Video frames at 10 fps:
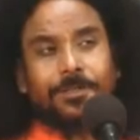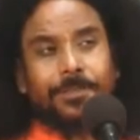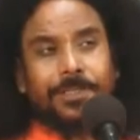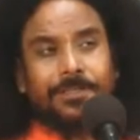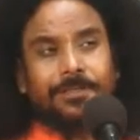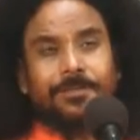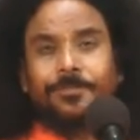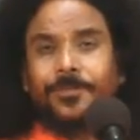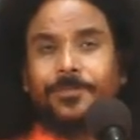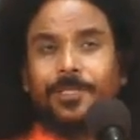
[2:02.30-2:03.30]
heartbeat,
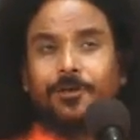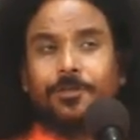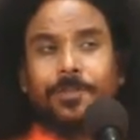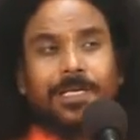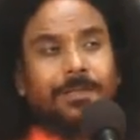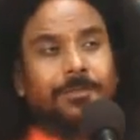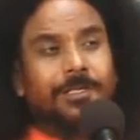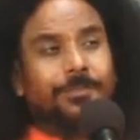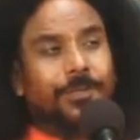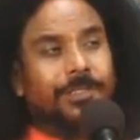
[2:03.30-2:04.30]
without
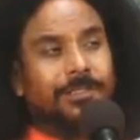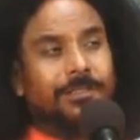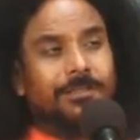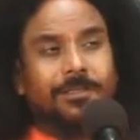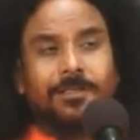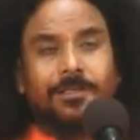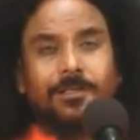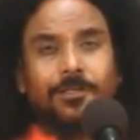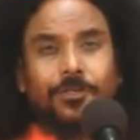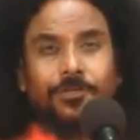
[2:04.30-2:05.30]
metabolic process.
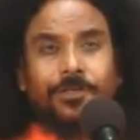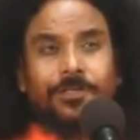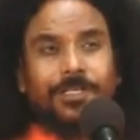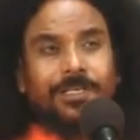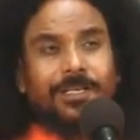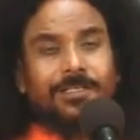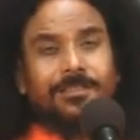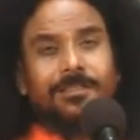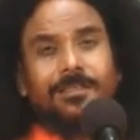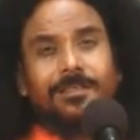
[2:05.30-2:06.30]
You will
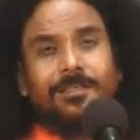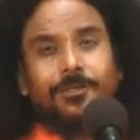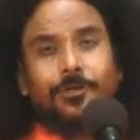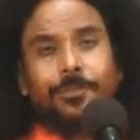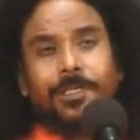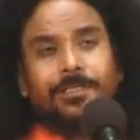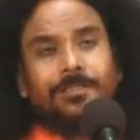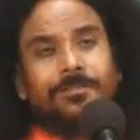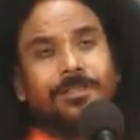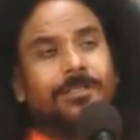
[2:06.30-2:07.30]
realize your
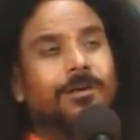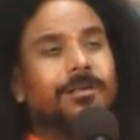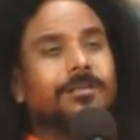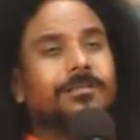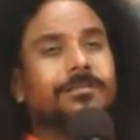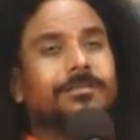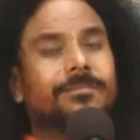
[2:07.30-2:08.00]
presence with God.